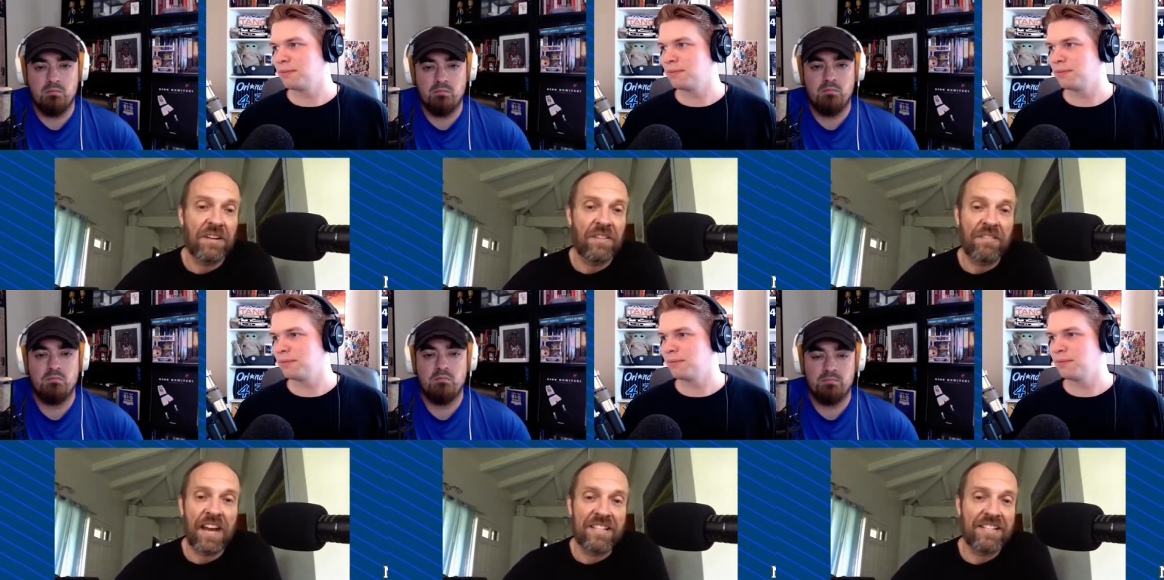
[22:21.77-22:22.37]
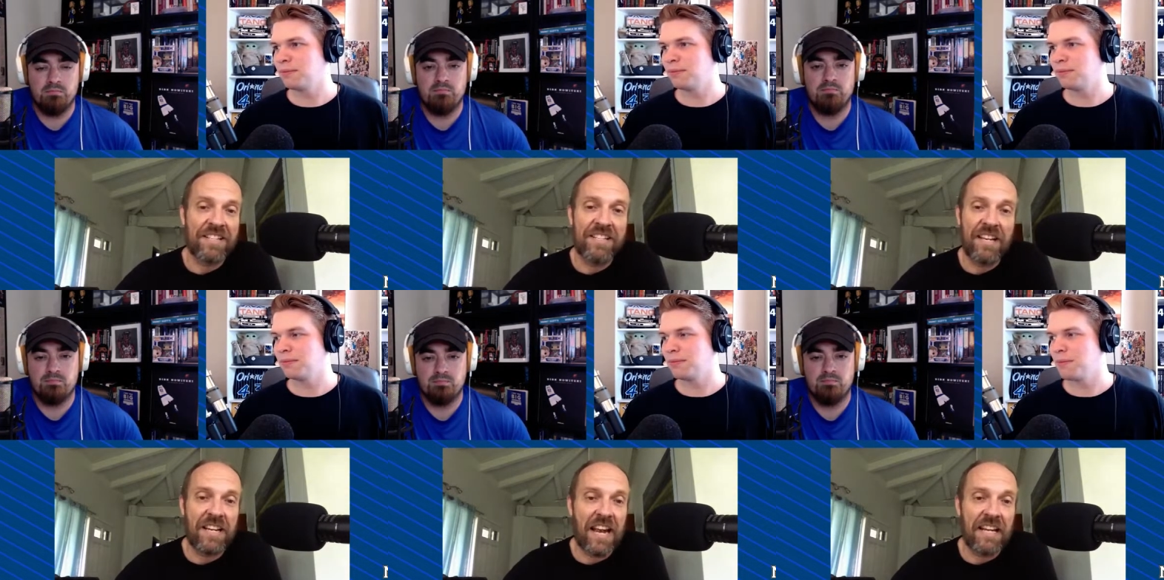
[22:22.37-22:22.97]
Speaker 1: You know, they've got
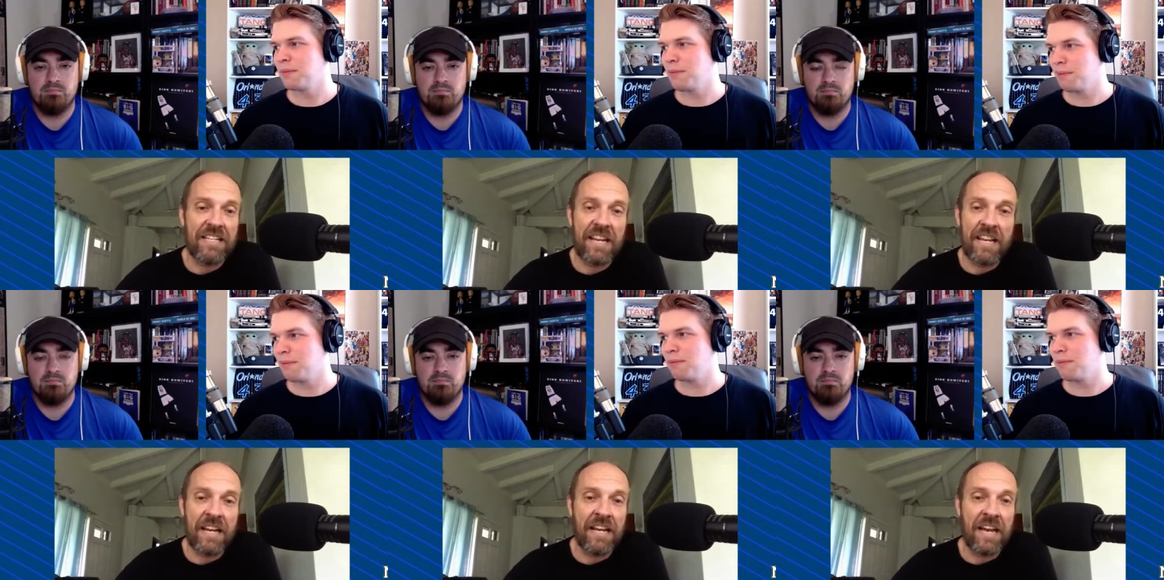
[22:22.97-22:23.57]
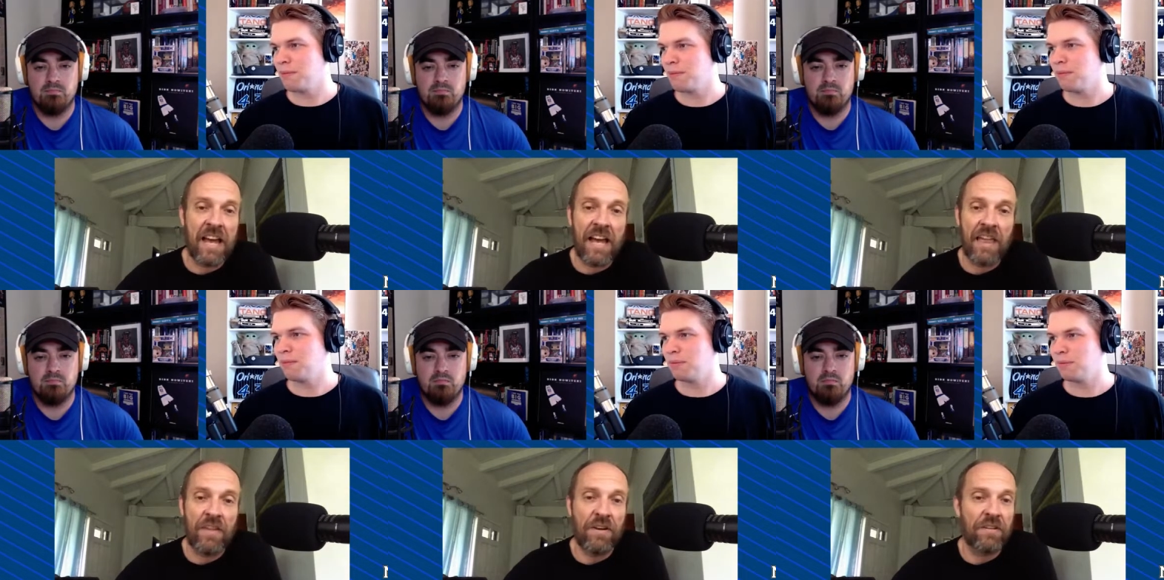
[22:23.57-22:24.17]
16 and 18.
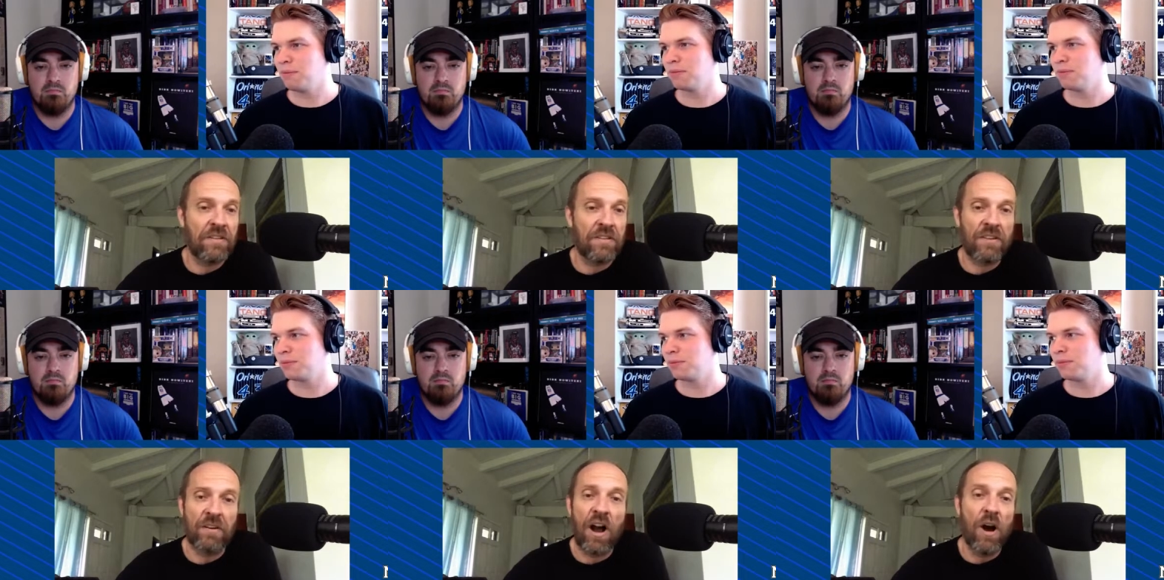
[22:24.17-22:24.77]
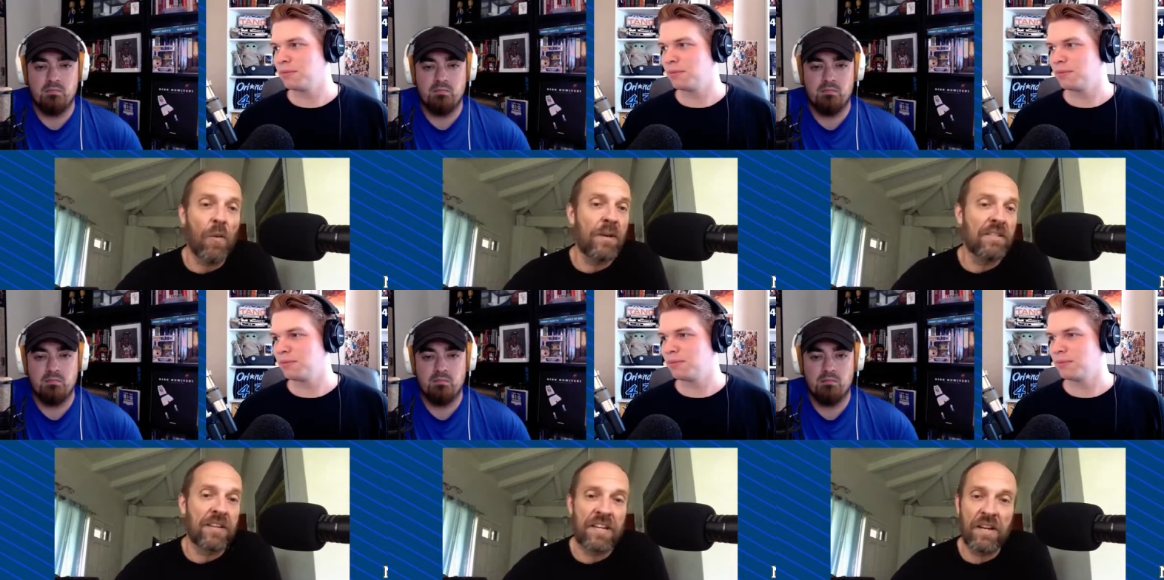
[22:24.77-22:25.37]
Uh, they're they're
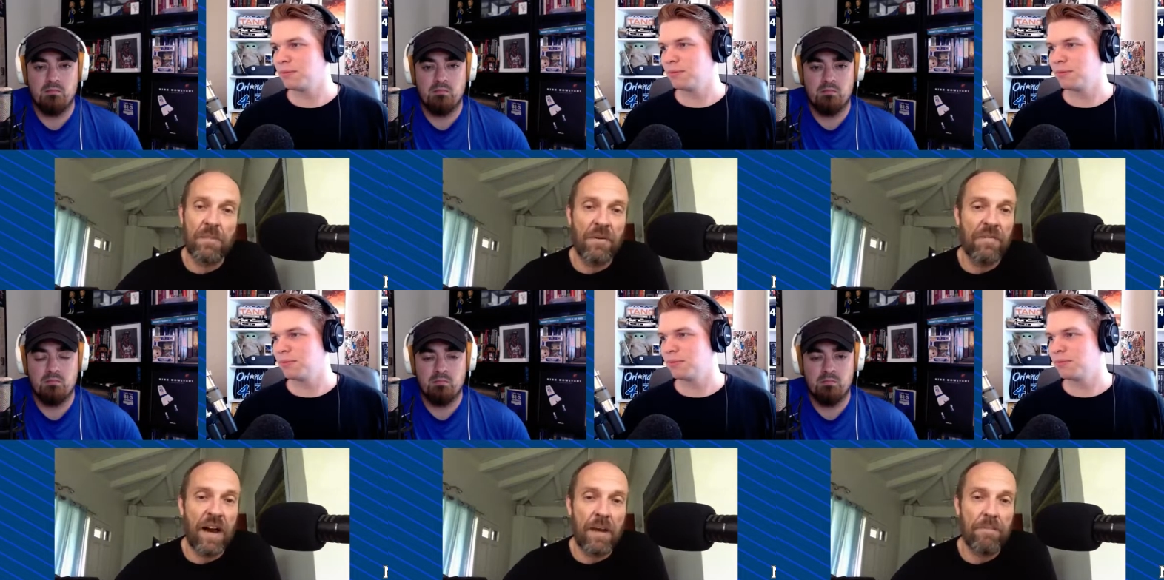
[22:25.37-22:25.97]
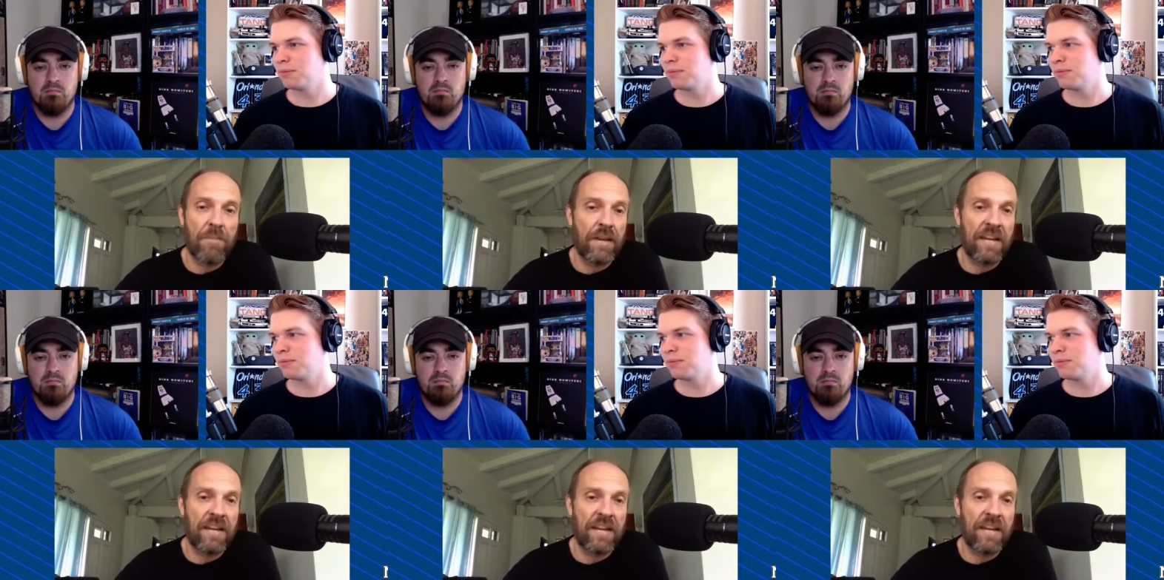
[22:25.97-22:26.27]
always looking to move up.